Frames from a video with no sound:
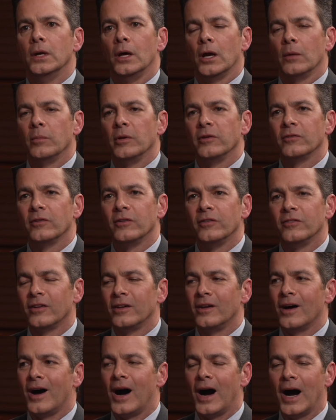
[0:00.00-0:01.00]
And I basically
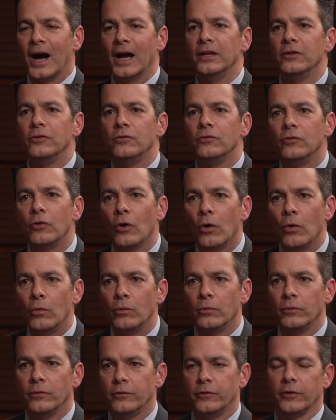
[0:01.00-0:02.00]
said, I
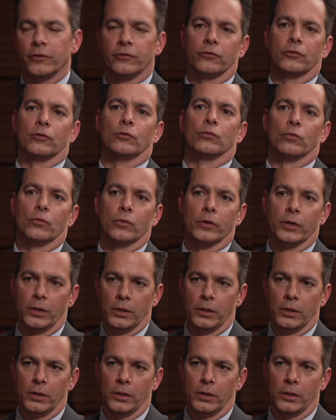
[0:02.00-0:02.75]
don't disagree